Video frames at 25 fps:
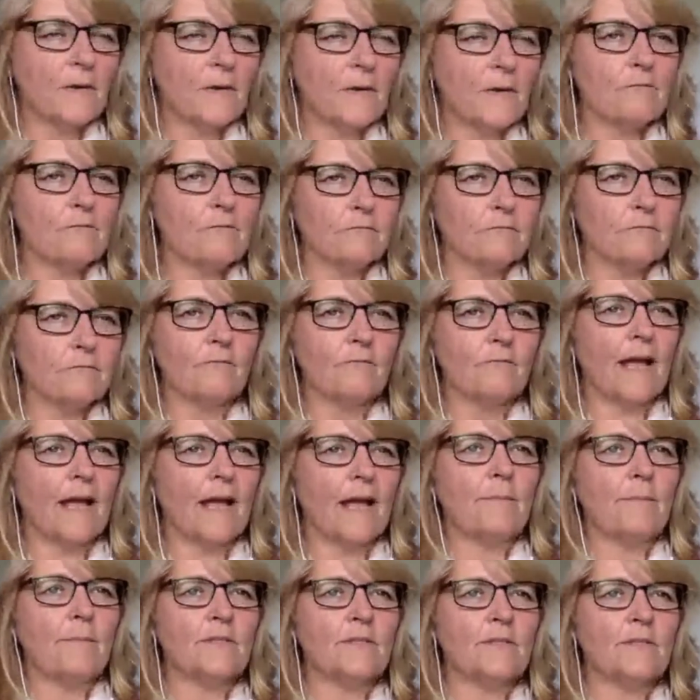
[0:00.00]
I'm an
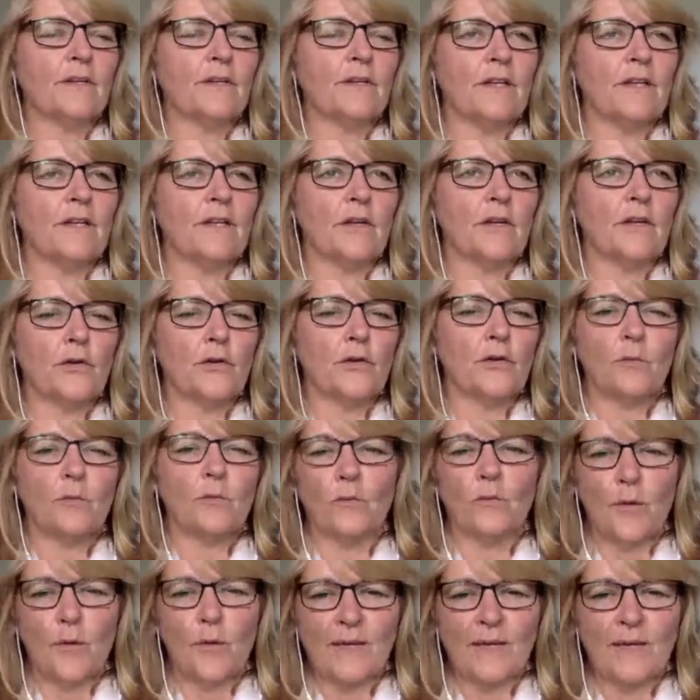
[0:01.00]
absolutely
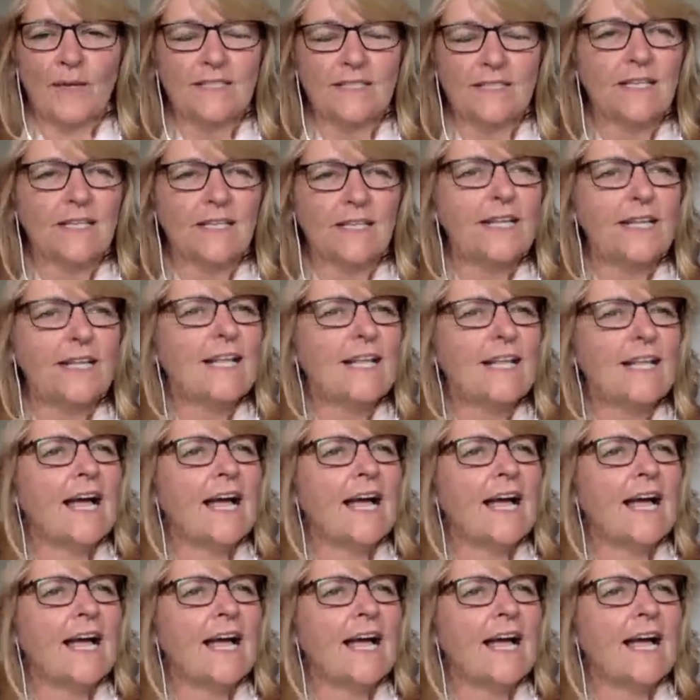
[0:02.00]
incurable romantic.